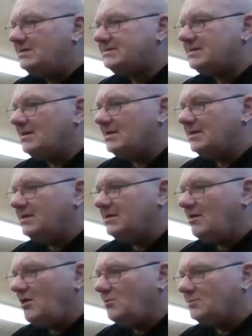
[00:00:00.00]

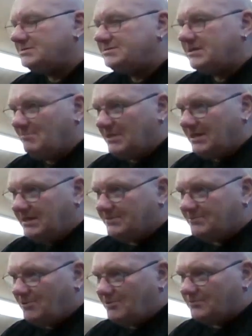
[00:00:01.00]
Basically, I was a team
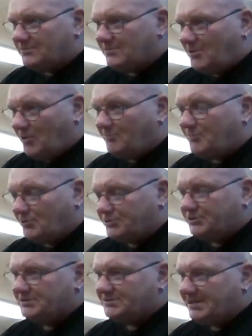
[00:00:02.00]
leader on the
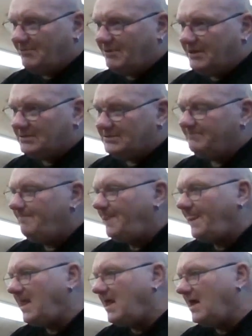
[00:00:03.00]
produce area,
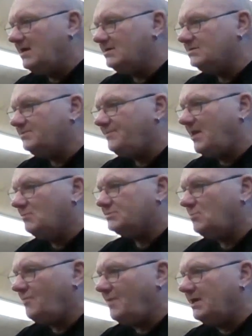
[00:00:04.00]
and there
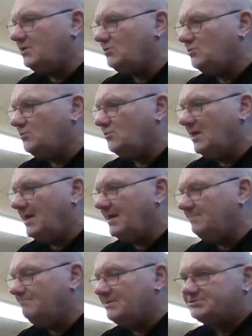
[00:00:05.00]
was what they call
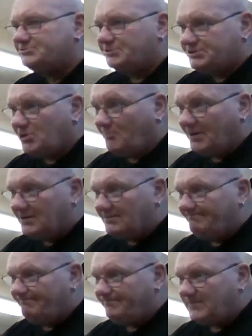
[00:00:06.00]
a mystery
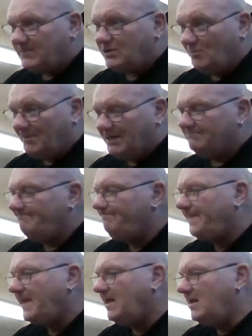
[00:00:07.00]
shopper come in.
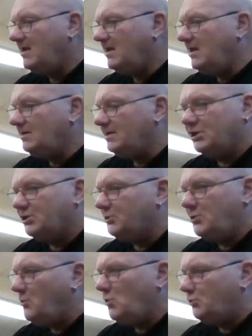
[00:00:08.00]
Now,
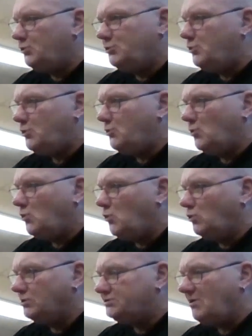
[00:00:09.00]
you knew
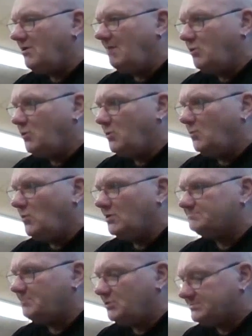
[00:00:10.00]
all the time who it
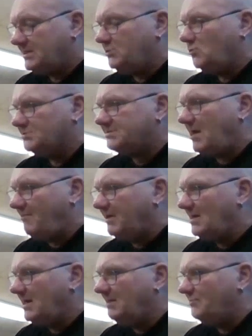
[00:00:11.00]
was because they'd always
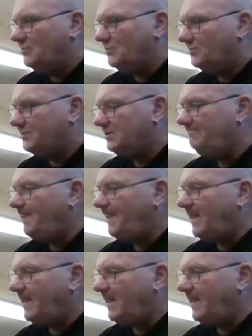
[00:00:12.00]
carry a clipboard.